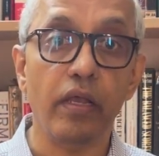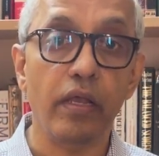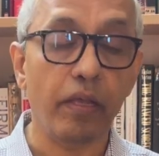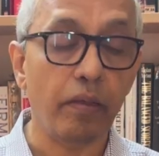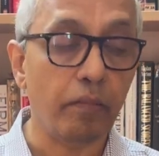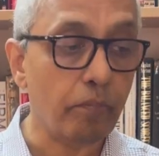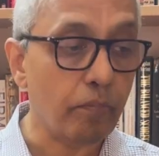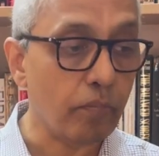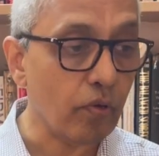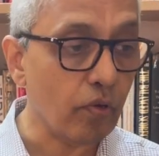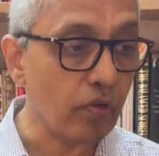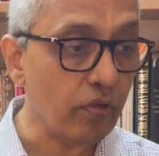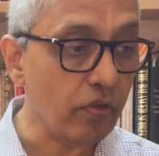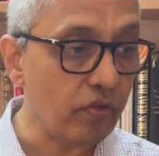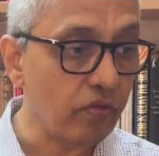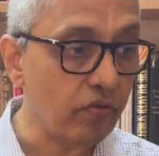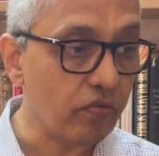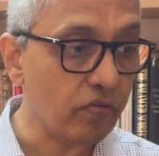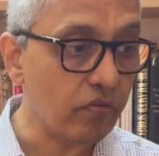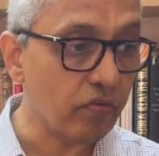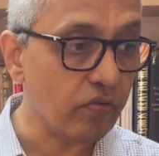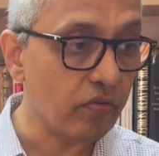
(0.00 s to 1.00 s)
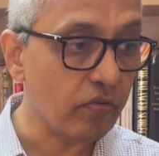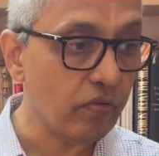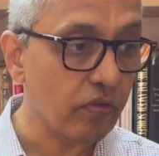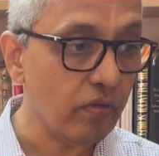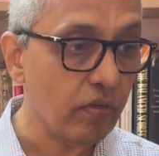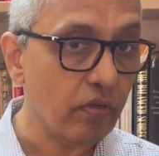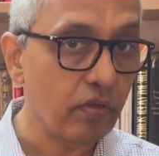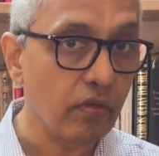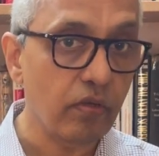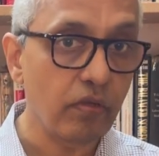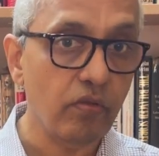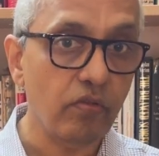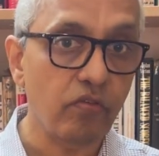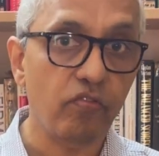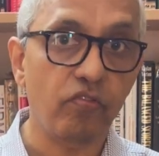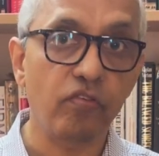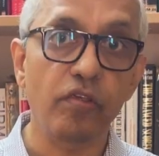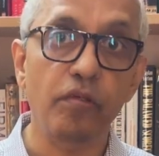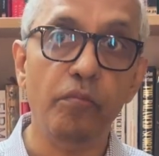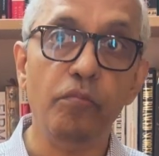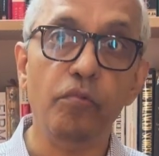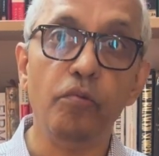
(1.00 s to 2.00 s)
employees
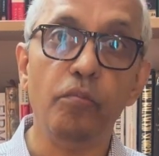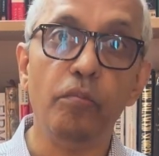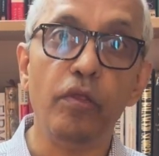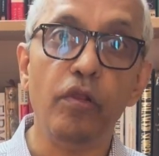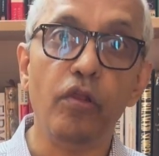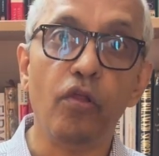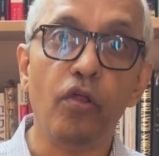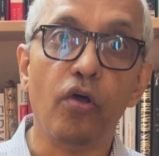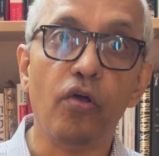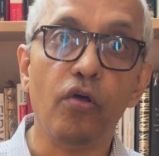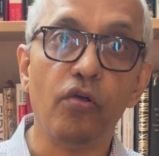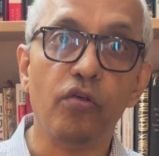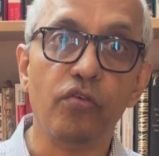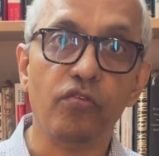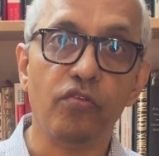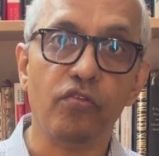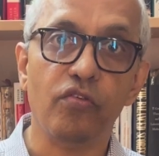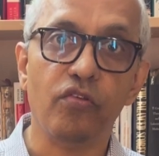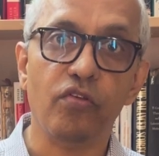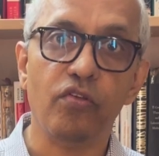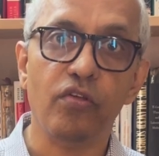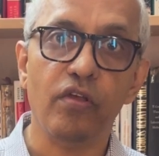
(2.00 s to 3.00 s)
seem to be lost